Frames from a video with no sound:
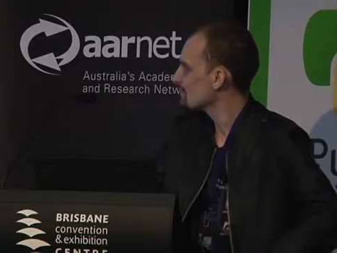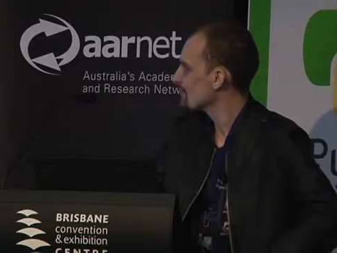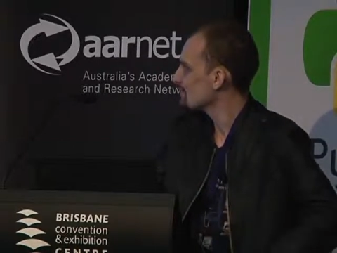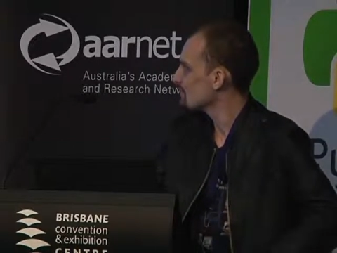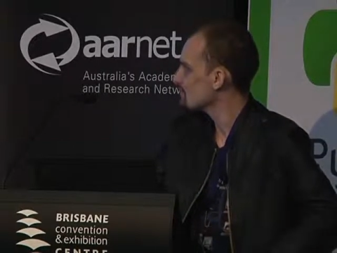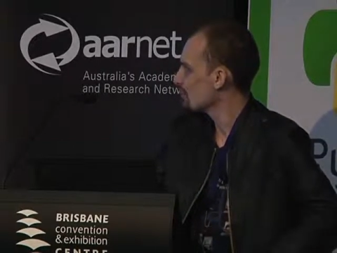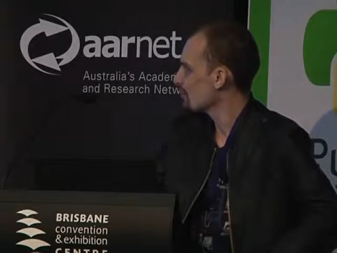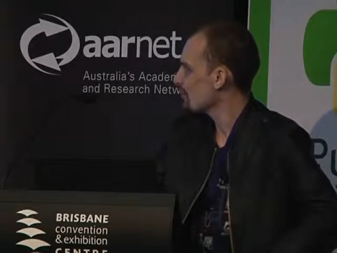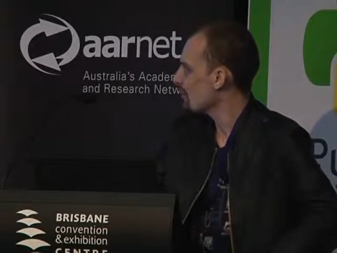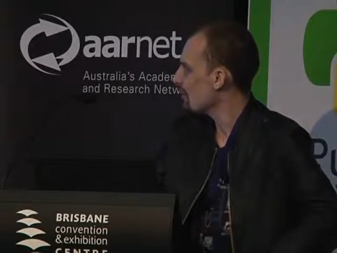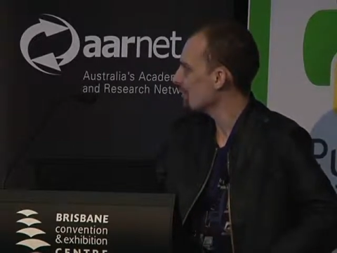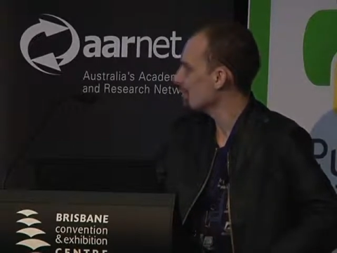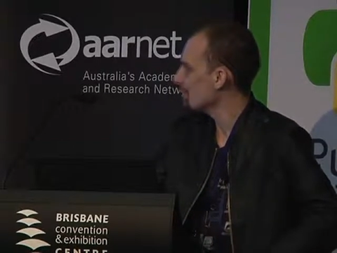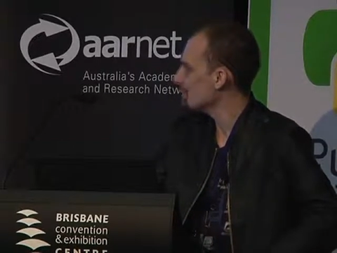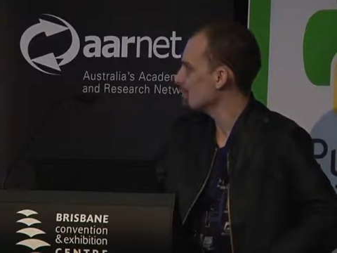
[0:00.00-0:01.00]
It took me a
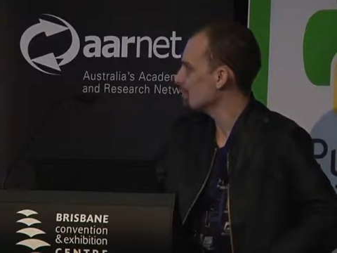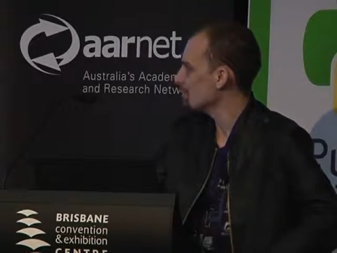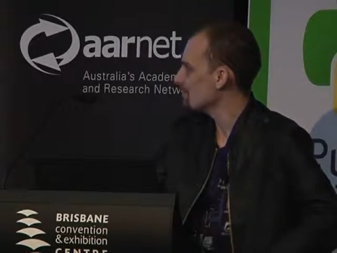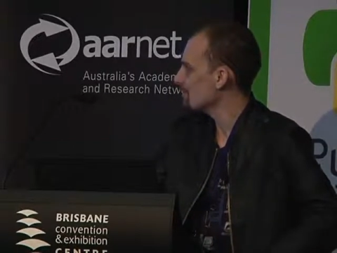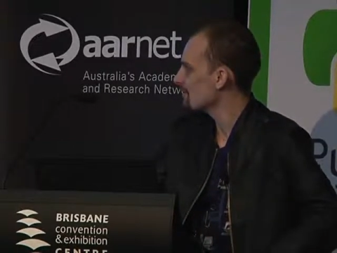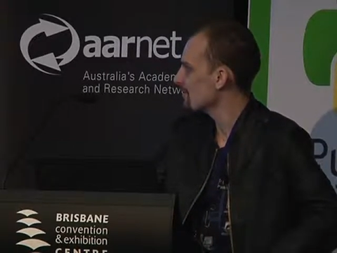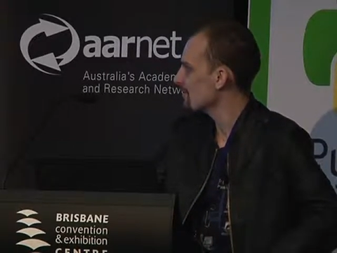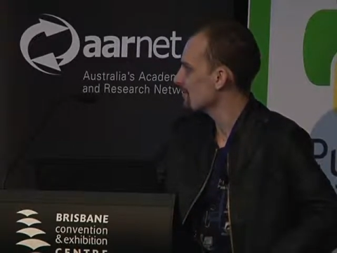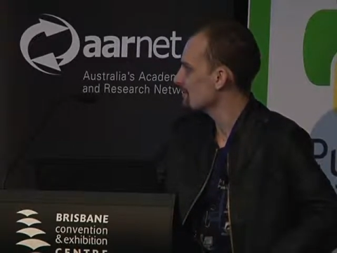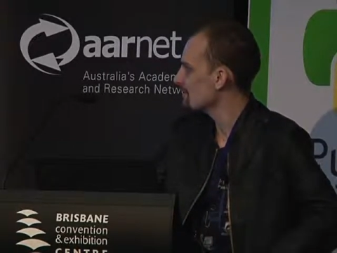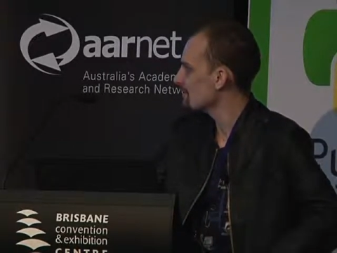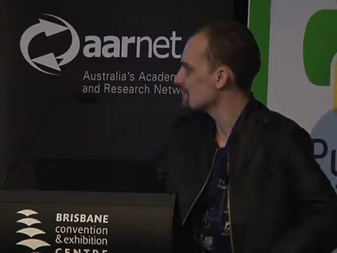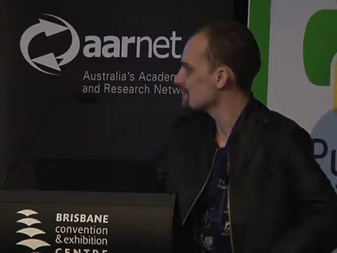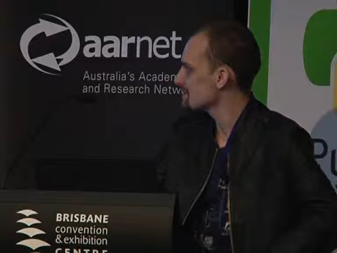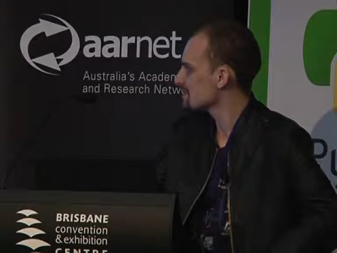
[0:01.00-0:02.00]
while to actually
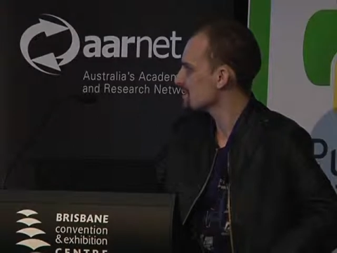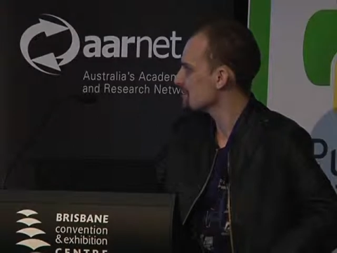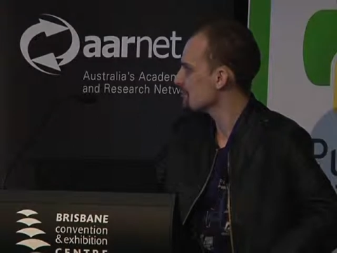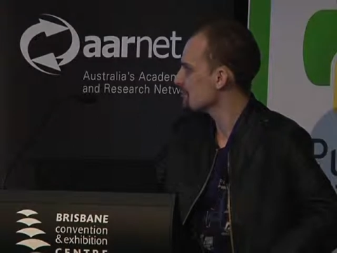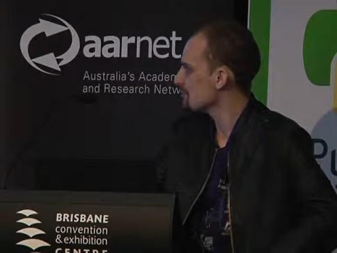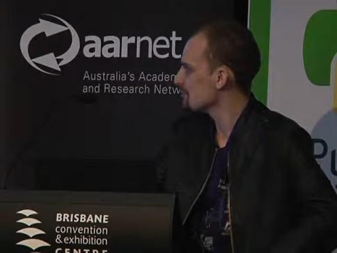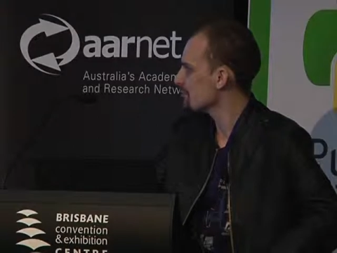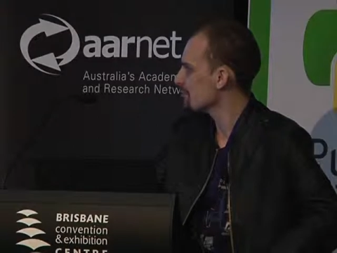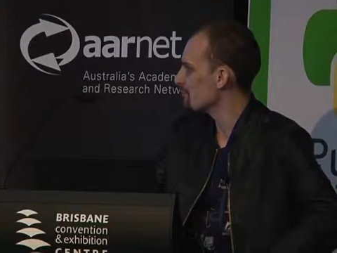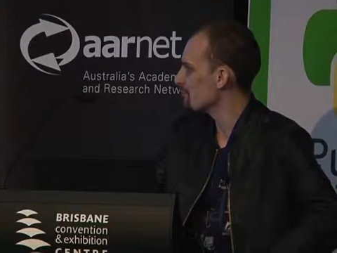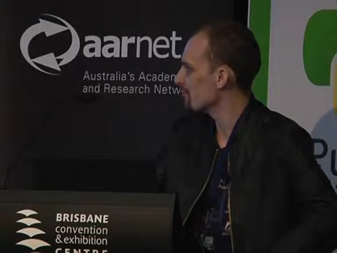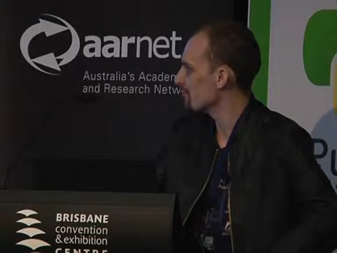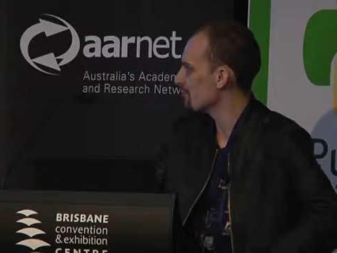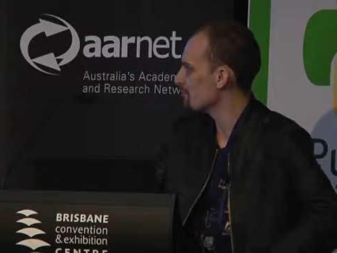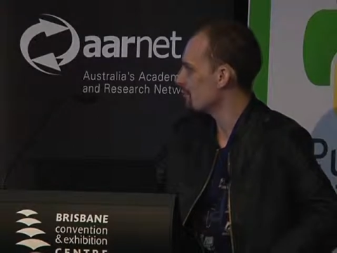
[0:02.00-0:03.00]
discover that one of
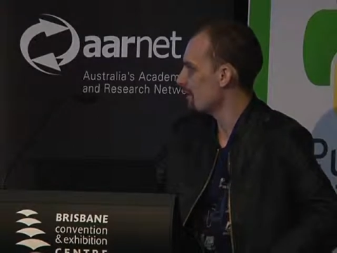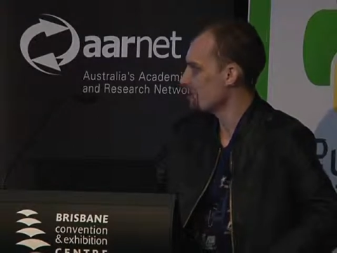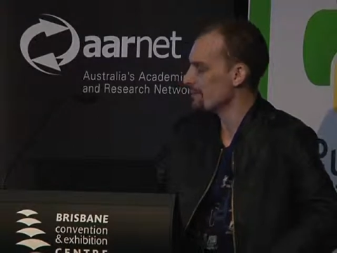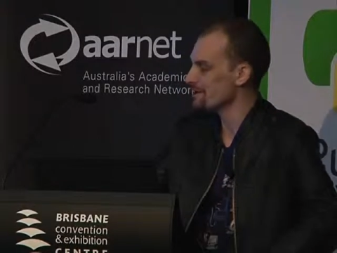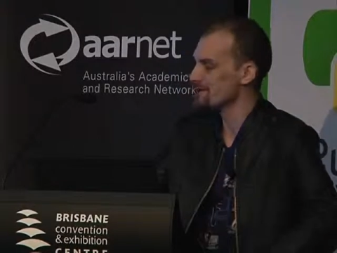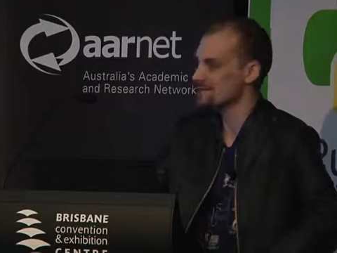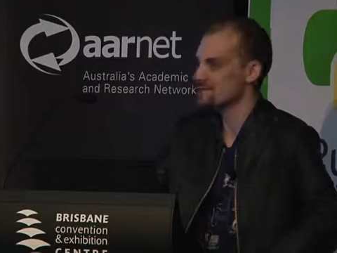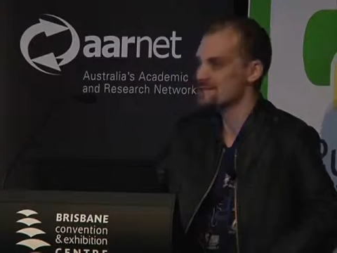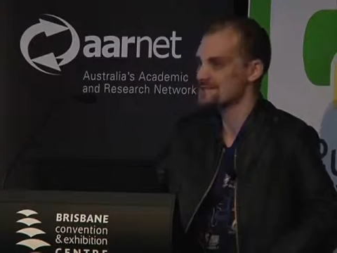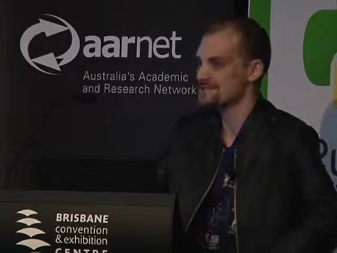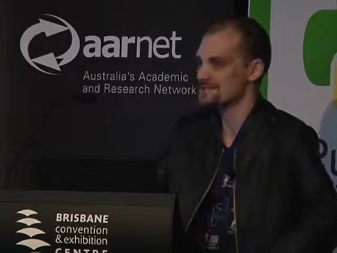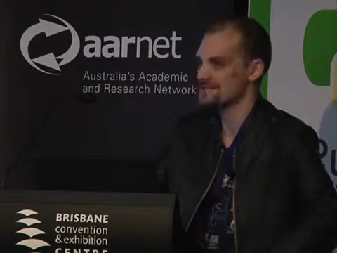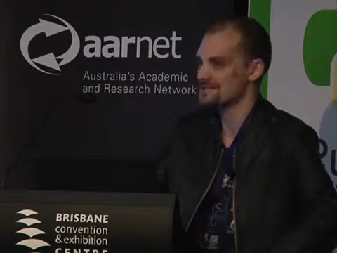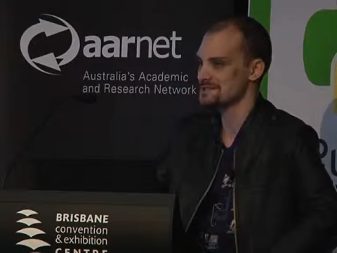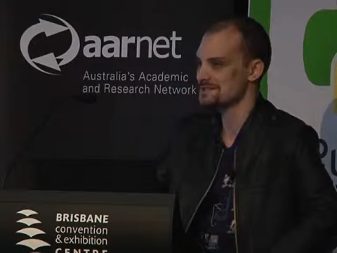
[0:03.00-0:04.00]
my rendering
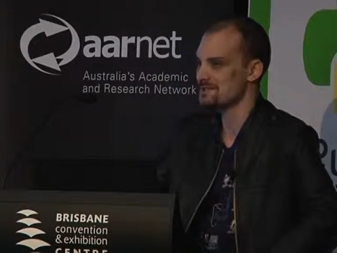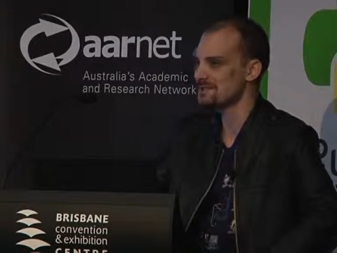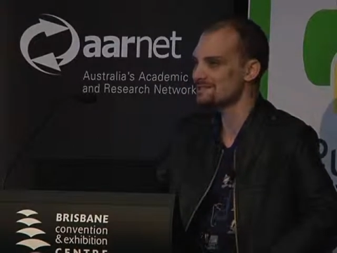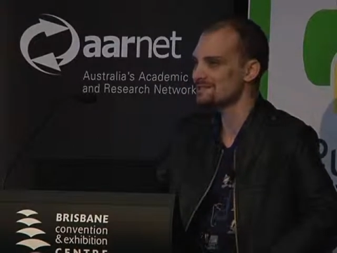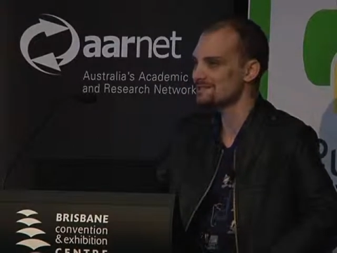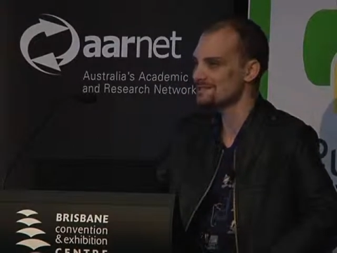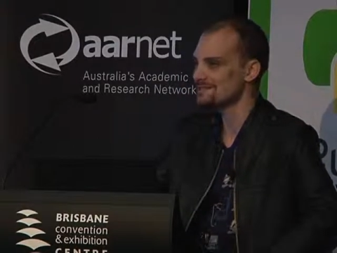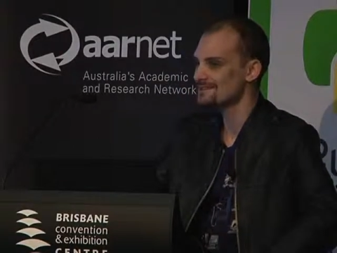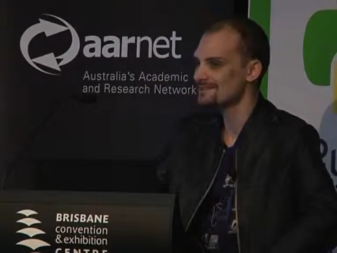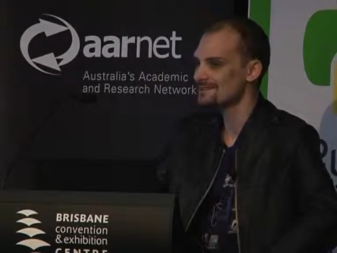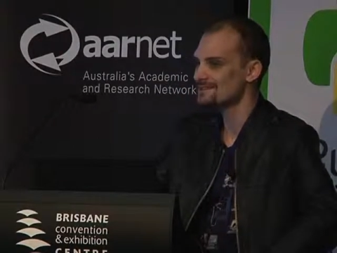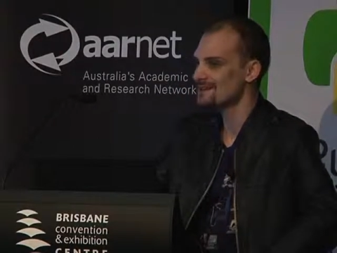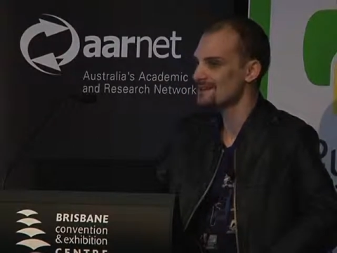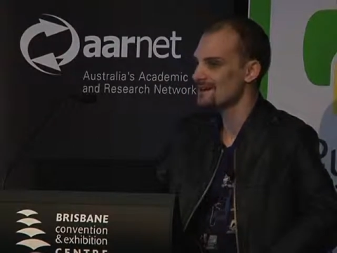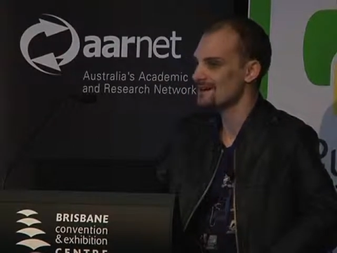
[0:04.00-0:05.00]
process had died,
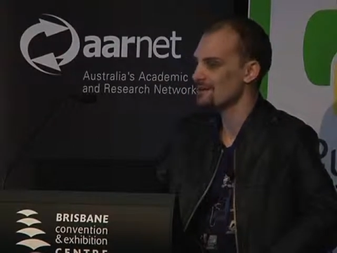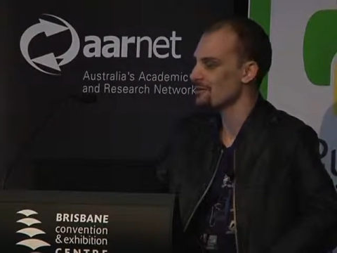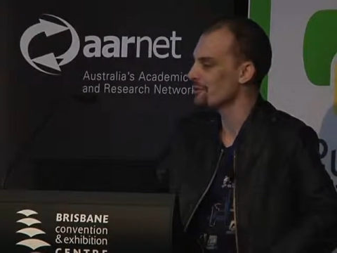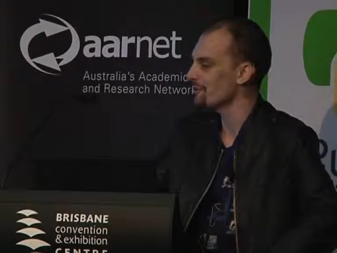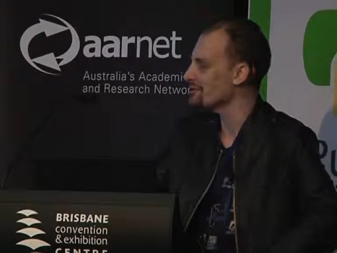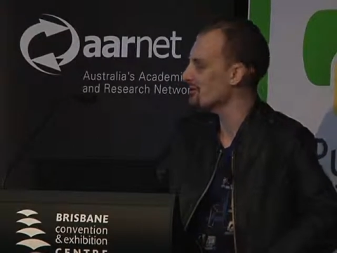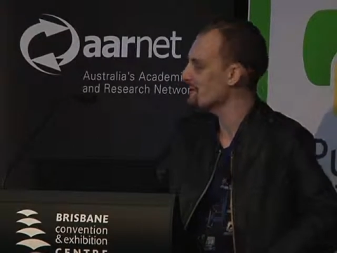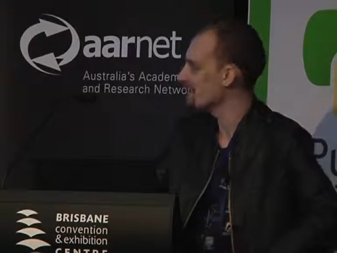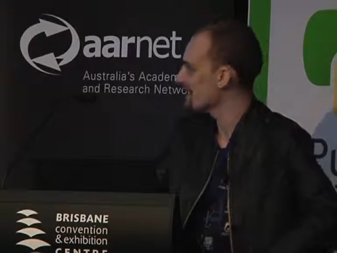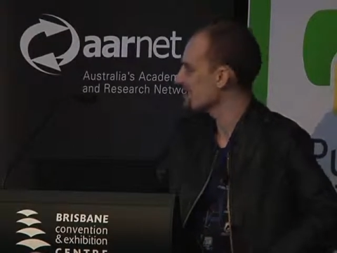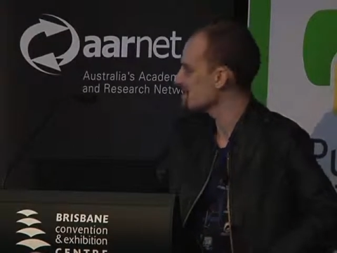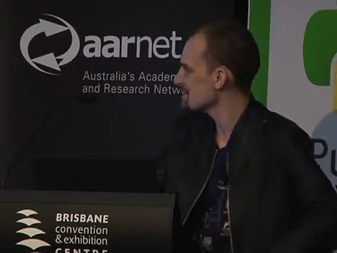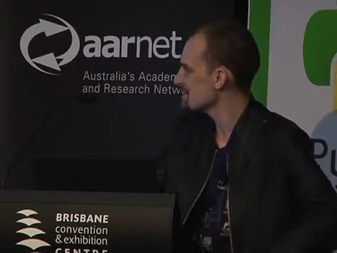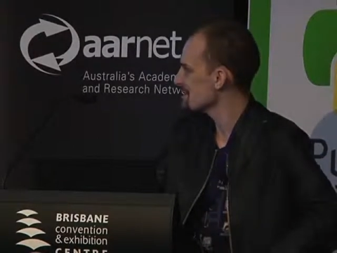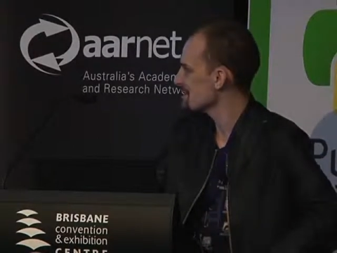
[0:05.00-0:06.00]
longer than I
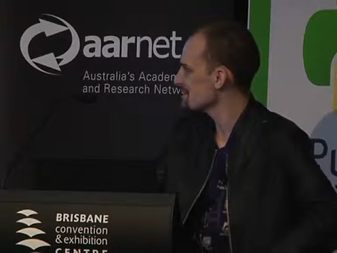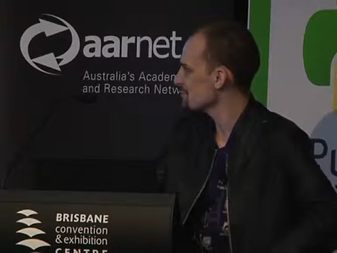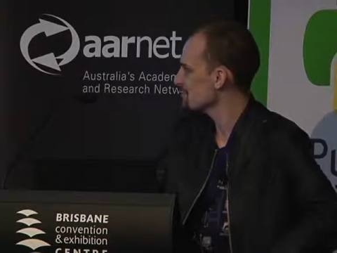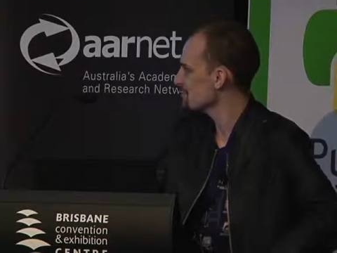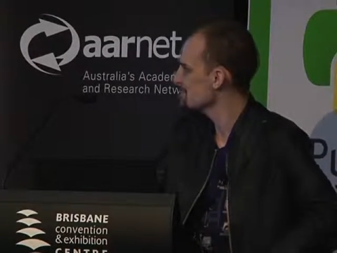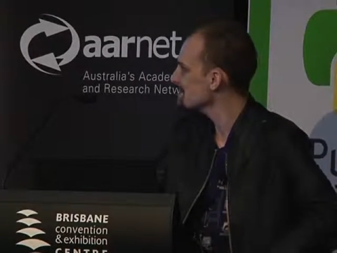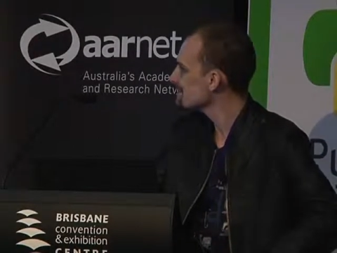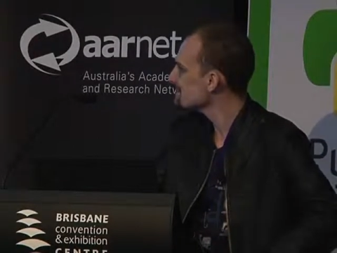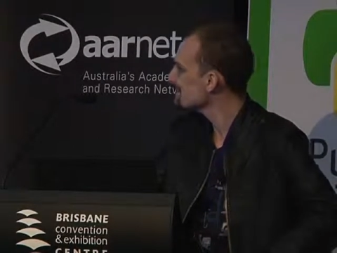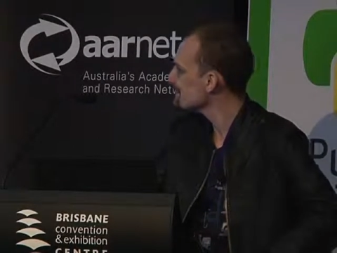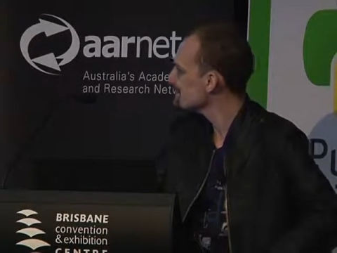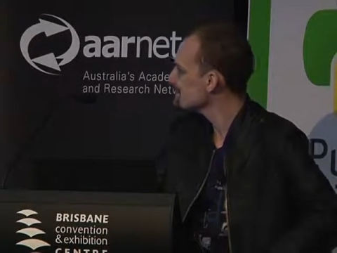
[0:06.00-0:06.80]
actually care to admit.